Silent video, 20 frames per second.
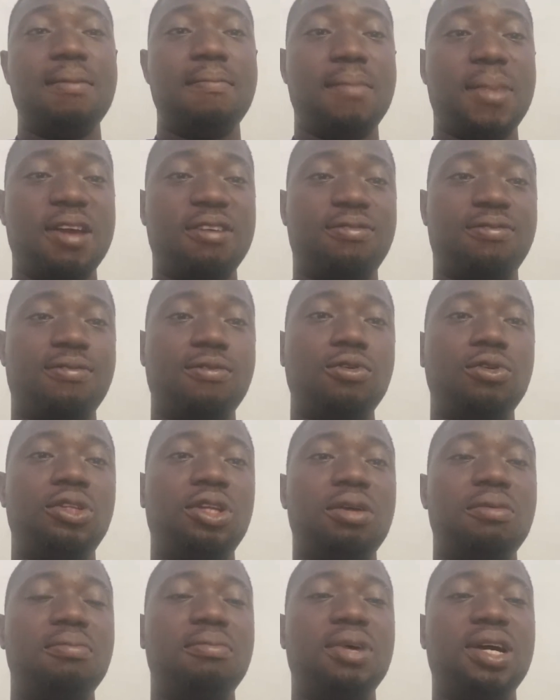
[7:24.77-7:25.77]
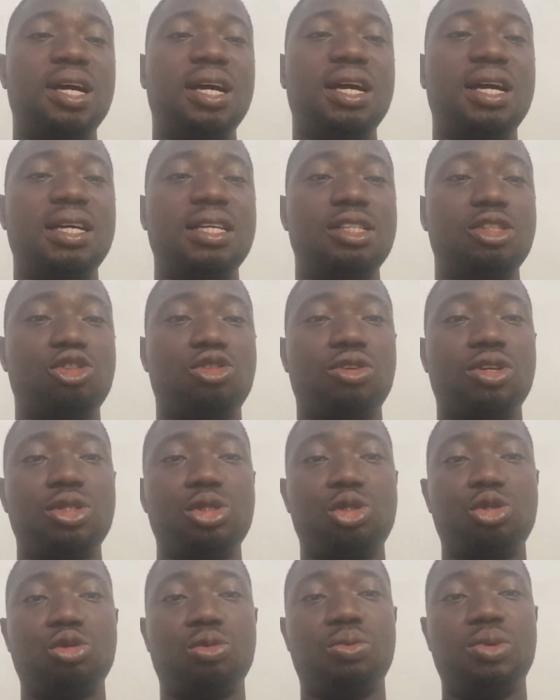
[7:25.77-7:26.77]
my phone number is
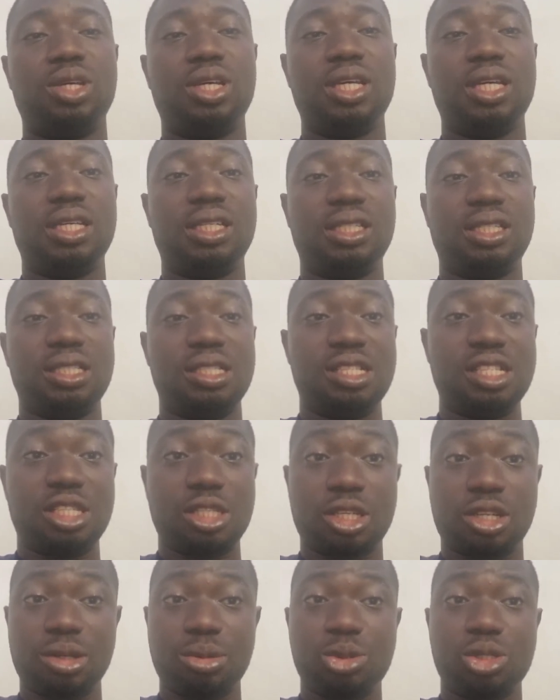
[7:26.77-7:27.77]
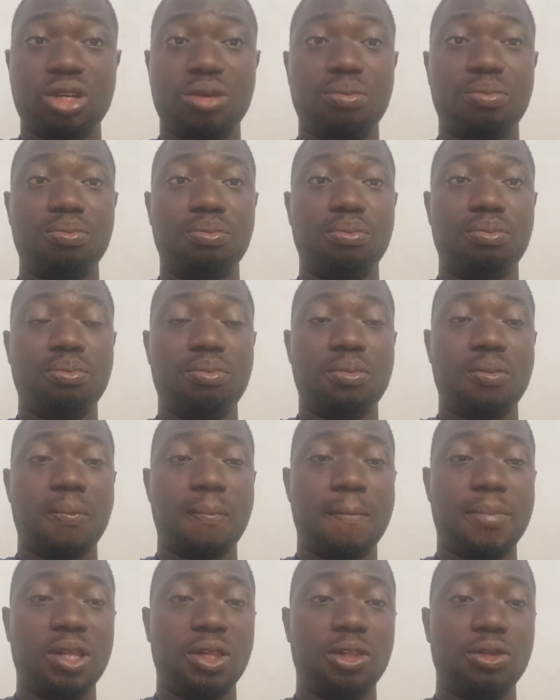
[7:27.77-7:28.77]
going to be in the description
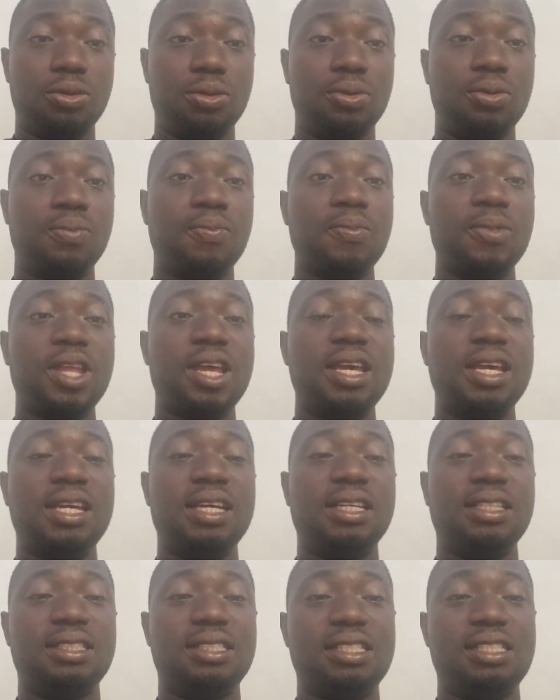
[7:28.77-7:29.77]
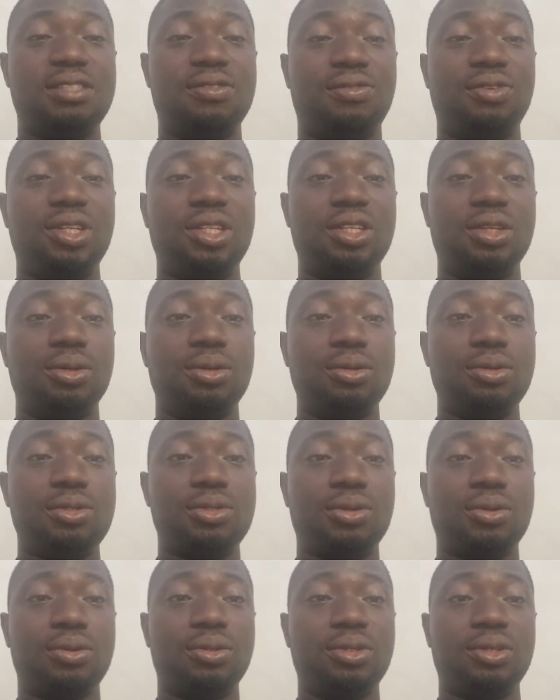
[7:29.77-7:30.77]
below this video,
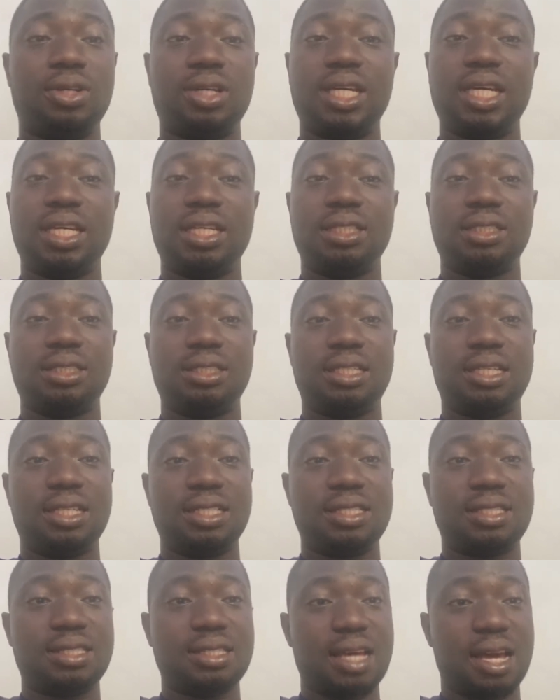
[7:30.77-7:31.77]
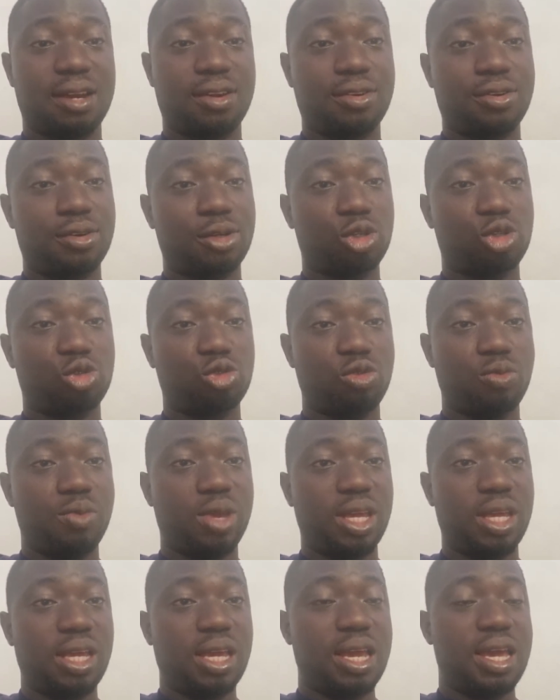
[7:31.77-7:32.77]
so you can get across to
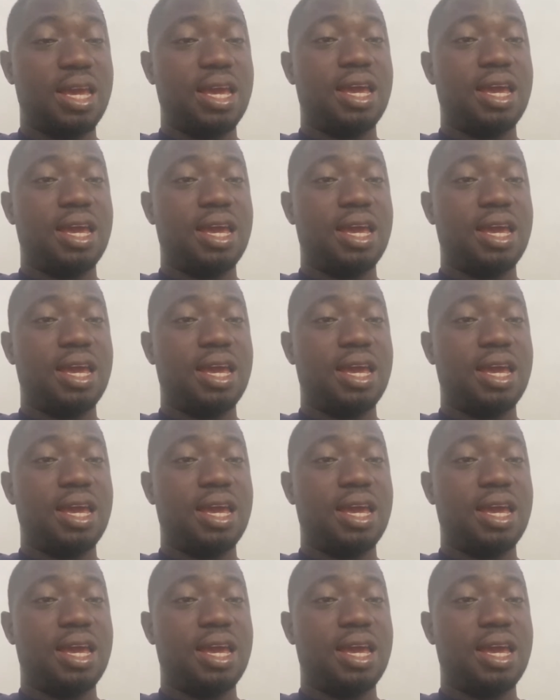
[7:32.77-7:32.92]
me.